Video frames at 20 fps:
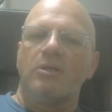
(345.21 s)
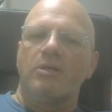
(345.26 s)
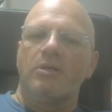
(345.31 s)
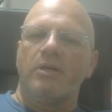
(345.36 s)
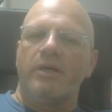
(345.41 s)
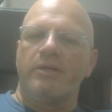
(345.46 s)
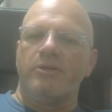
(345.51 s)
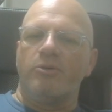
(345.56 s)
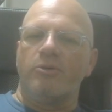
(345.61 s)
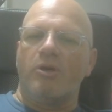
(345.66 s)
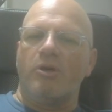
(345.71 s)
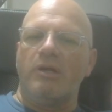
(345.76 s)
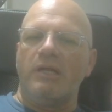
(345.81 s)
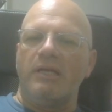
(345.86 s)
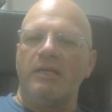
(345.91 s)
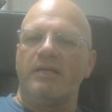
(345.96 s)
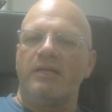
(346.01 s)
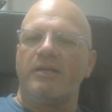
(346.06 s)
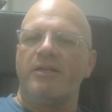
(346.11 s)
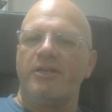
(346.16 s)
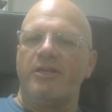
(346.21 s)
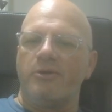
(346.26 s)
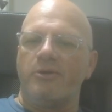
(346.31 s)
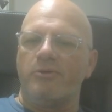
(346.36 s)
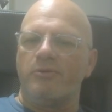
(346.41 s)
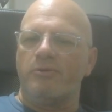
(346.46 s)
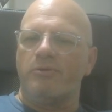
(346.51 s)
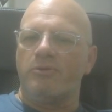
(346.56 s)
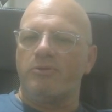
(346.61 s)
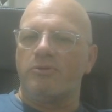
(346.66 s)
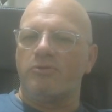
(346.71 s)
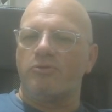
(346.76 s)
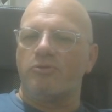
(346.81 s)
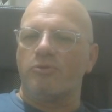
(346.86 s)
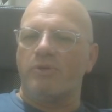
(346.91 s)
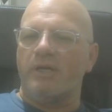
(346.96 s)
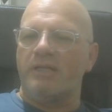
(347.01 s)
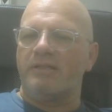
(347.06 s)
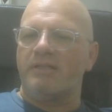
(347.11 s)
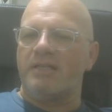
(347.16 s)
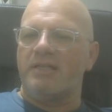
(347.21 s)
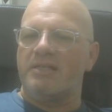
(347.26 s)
and you click here to get